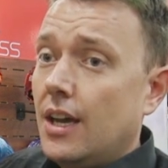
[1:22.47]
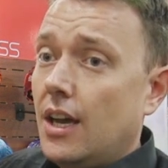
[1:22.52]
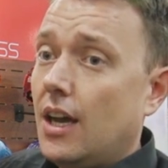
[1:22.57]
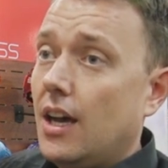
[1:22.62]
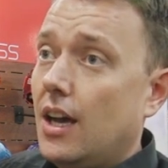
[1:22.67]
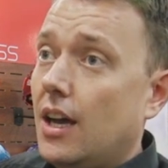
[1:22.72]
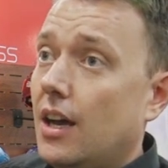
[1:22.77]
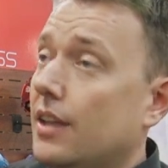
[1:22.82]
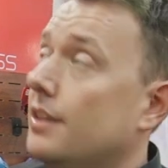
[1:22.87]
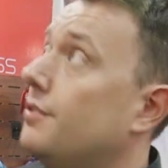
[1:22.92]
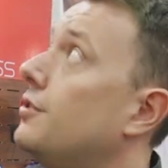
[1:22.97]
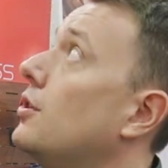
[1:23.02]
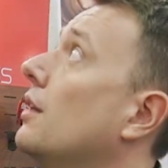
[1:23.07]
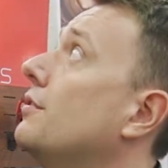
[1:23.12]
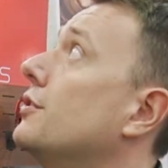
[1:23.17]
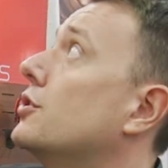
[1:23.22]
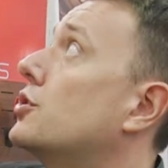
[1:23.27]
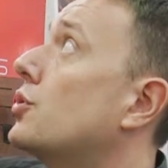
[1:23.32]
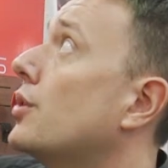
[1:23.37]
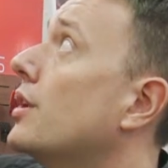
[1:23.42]
If you
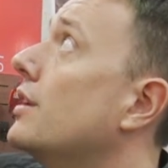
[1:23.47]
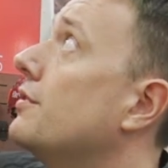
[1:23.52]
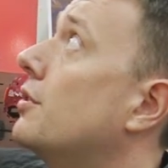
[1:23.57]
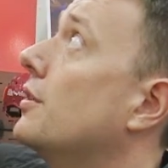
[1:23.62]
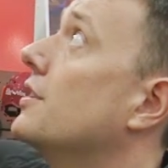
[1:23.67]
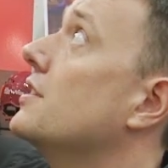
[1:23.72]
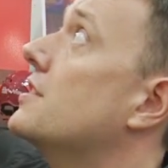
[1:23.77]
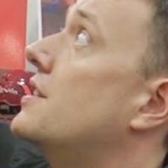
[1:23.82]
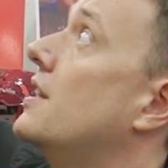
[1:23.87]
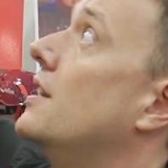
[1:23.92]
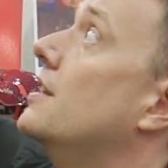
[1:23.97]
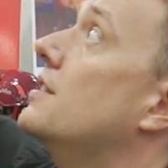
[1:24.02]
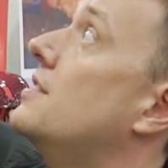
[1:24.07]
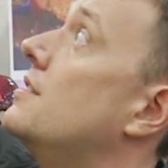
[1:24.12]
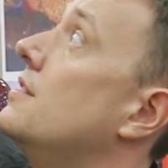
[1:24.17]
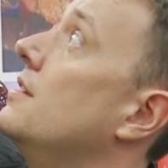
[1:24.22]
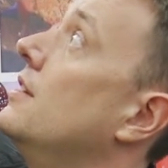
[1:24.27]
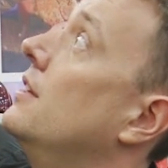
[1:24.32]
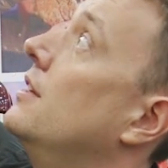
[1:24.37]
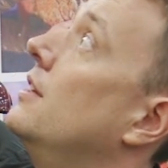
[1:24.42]
have a tree, for
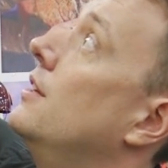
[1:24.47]
instance,